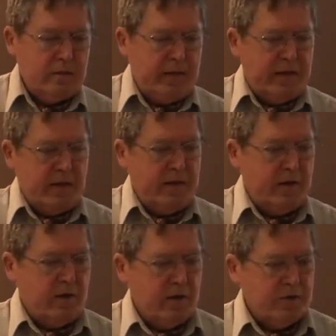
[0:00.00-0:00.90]

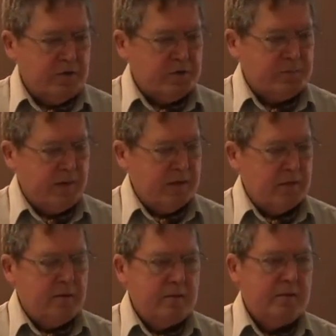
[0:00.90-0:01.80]
N-I-R, you could spell it.
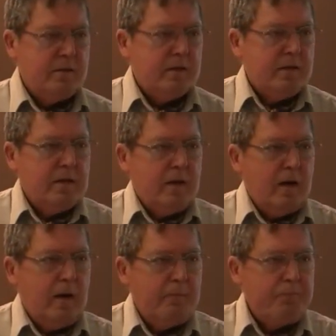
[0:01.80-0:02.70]

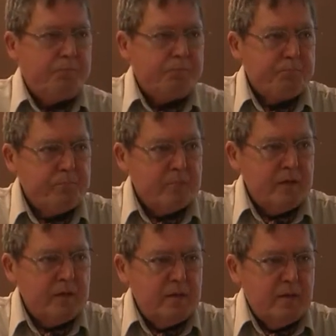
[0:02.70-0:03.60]
Um,
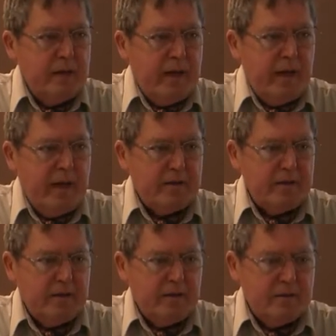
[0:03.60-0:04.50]

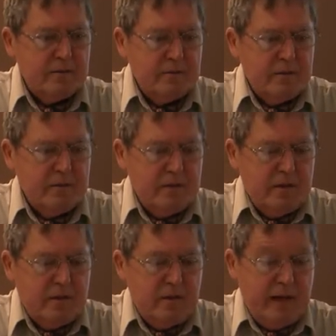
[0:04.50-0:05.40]
and uh,
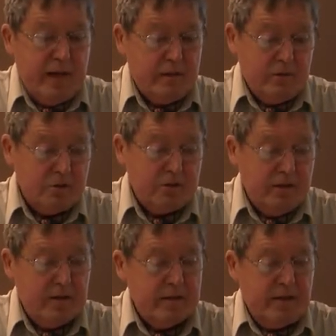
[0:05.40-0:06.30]
that looks
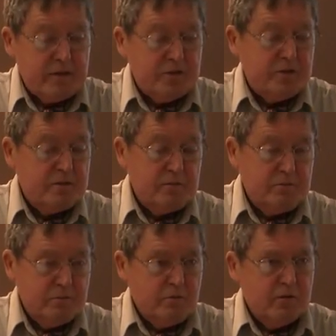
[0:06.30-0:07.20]
like that's
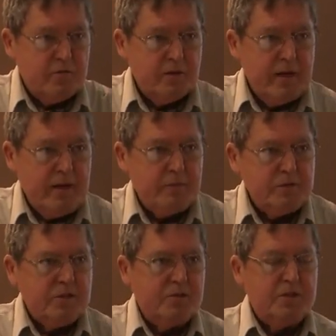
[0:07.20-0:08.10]
the word for lamp,
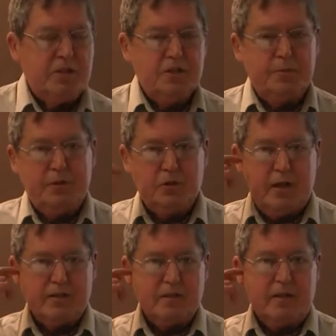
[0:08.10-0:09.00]
and so this has been
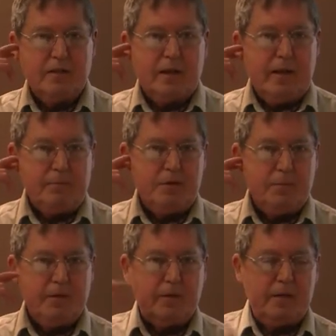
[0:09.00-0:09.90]
translated lamp
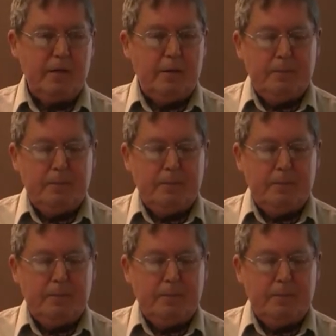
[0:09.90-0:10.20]
typically.